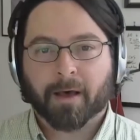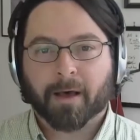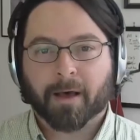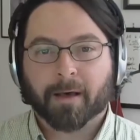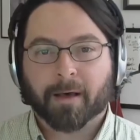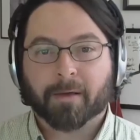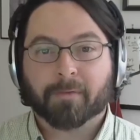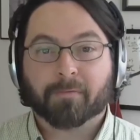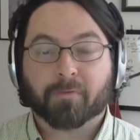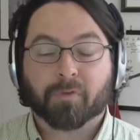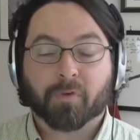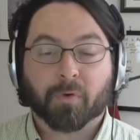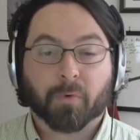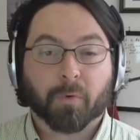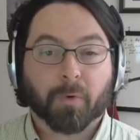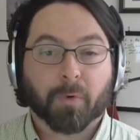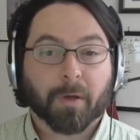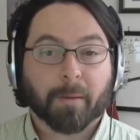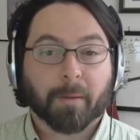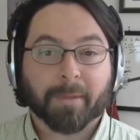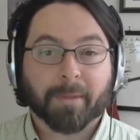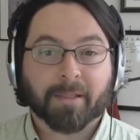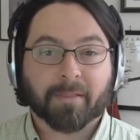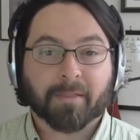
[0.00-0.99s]
Uh,
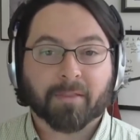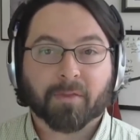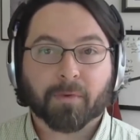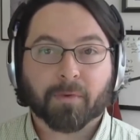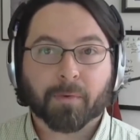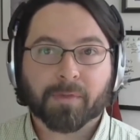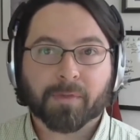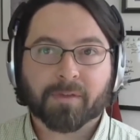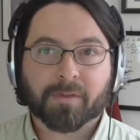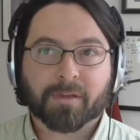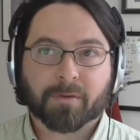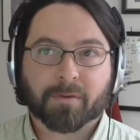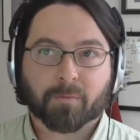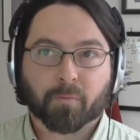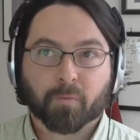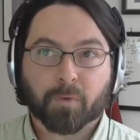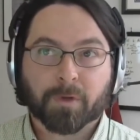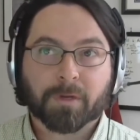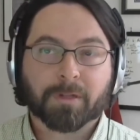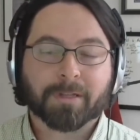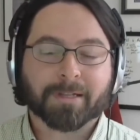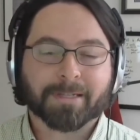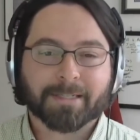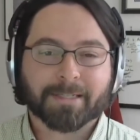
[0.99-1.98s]
so, I mean, there there's a
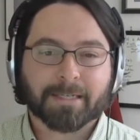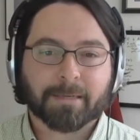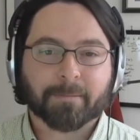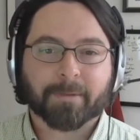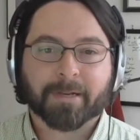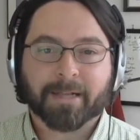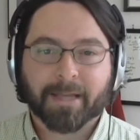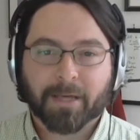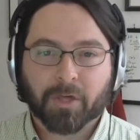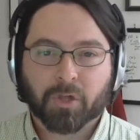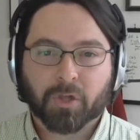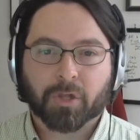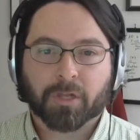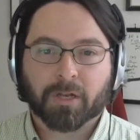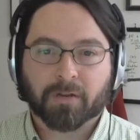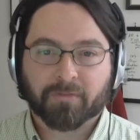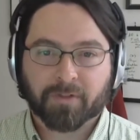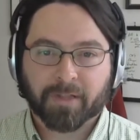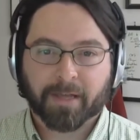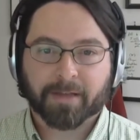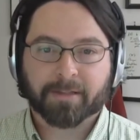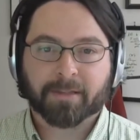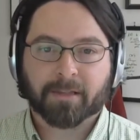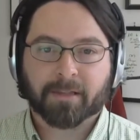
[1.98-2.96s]
real intimidation
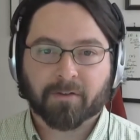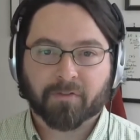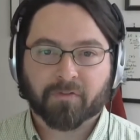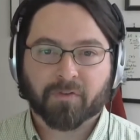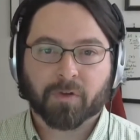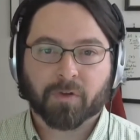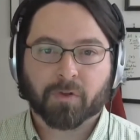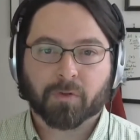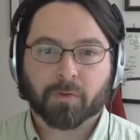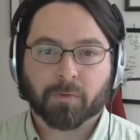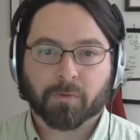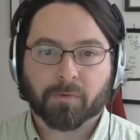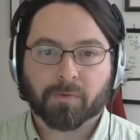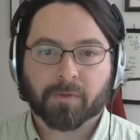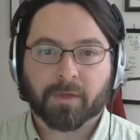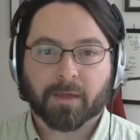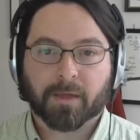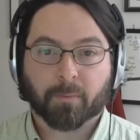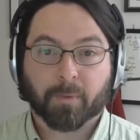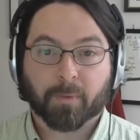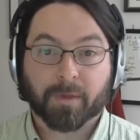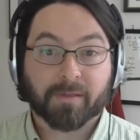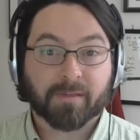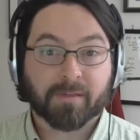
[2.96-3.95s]
of elected officials,
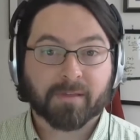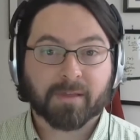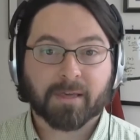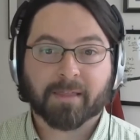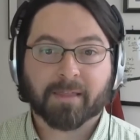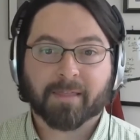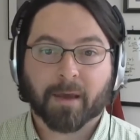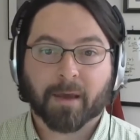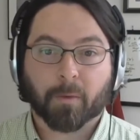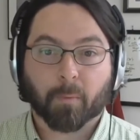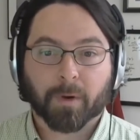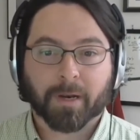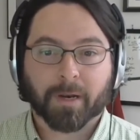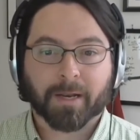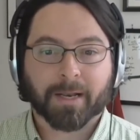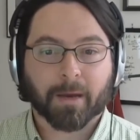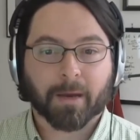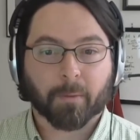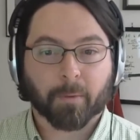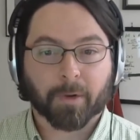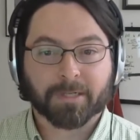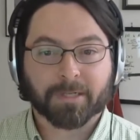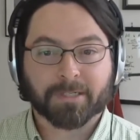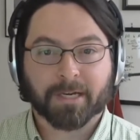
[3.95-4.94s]
and we see that when a
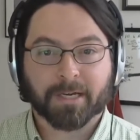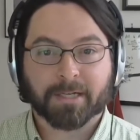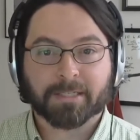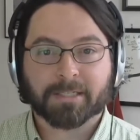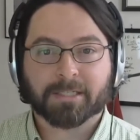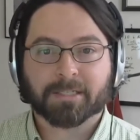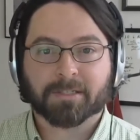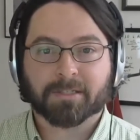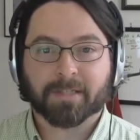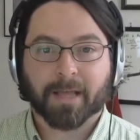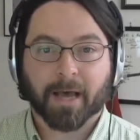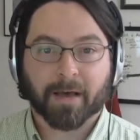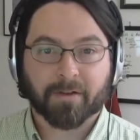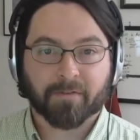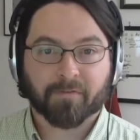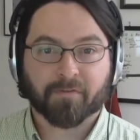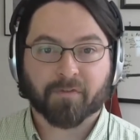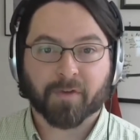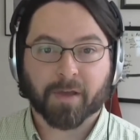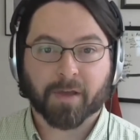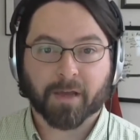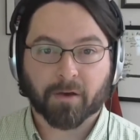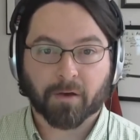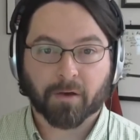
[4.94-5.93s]
network does not
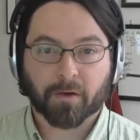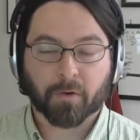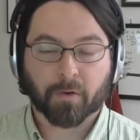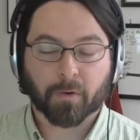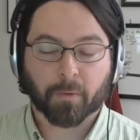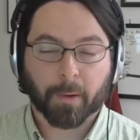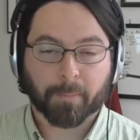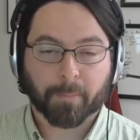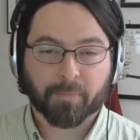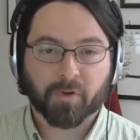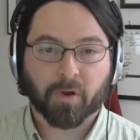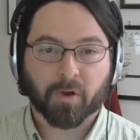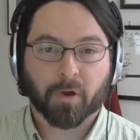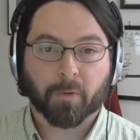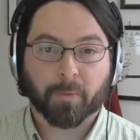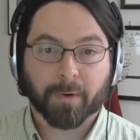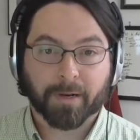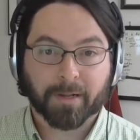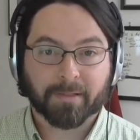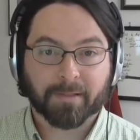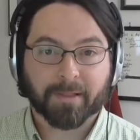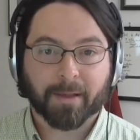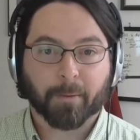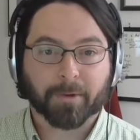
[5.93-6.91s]
fail, or I'm sorry,
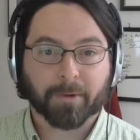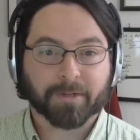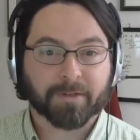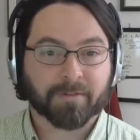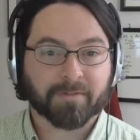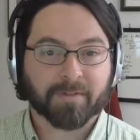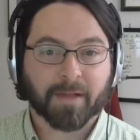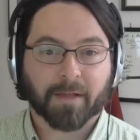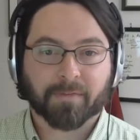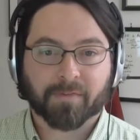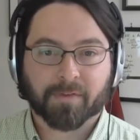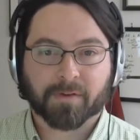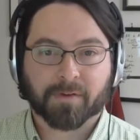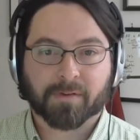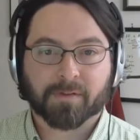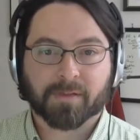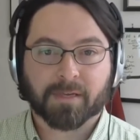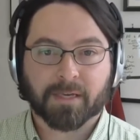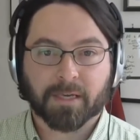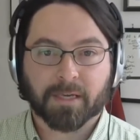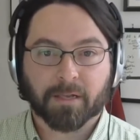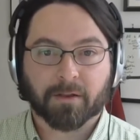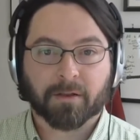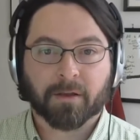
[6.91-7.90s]
when a network does not
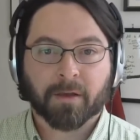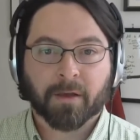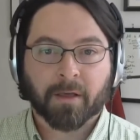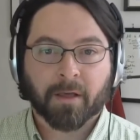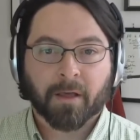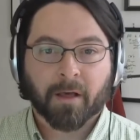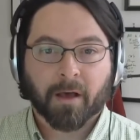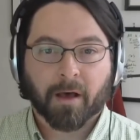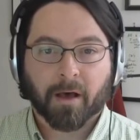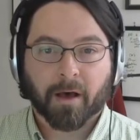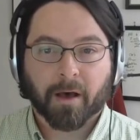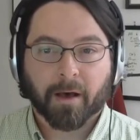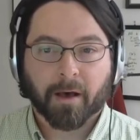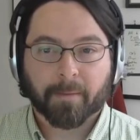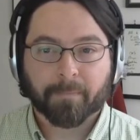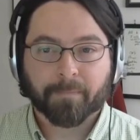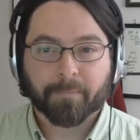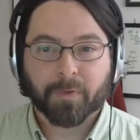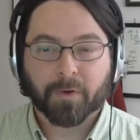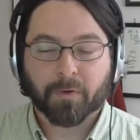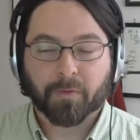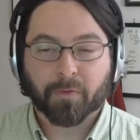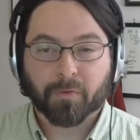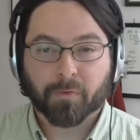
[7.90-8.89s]
succeed.
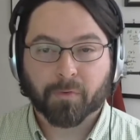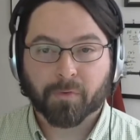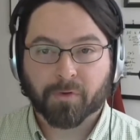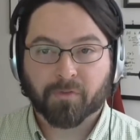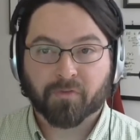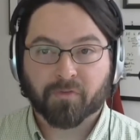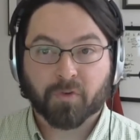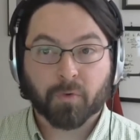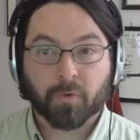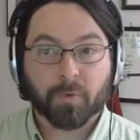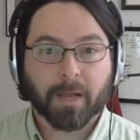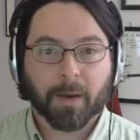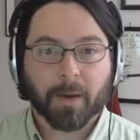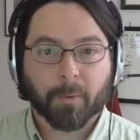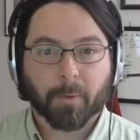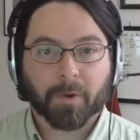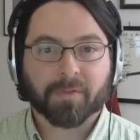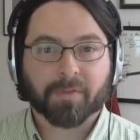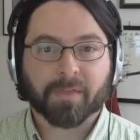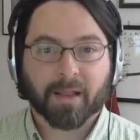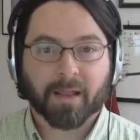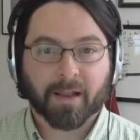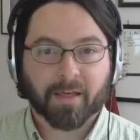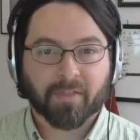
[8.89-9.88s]
Um, you know, there's a few
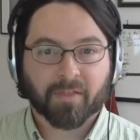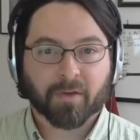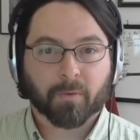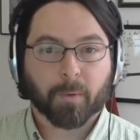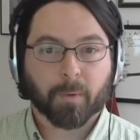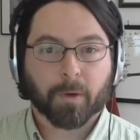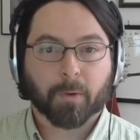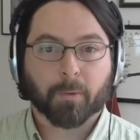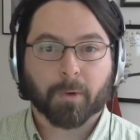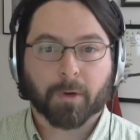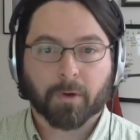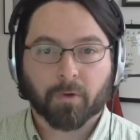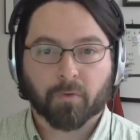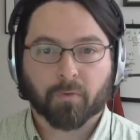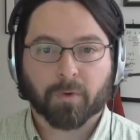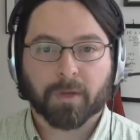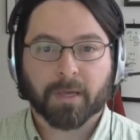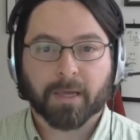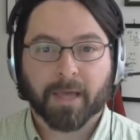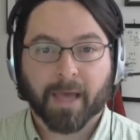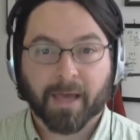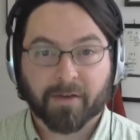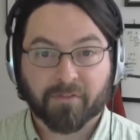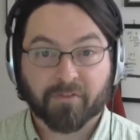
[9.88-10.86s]
networks that I think we would
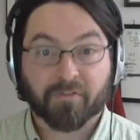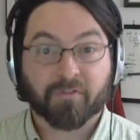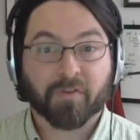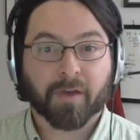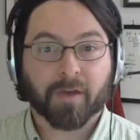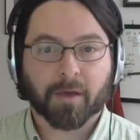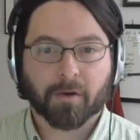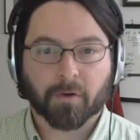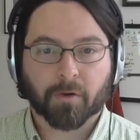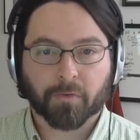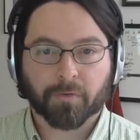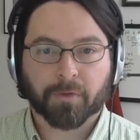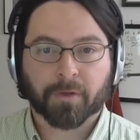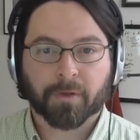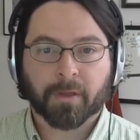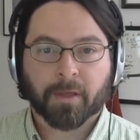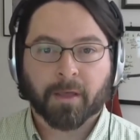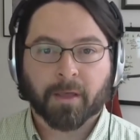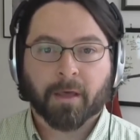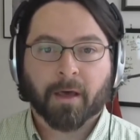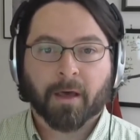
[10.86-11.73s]
agree have failed.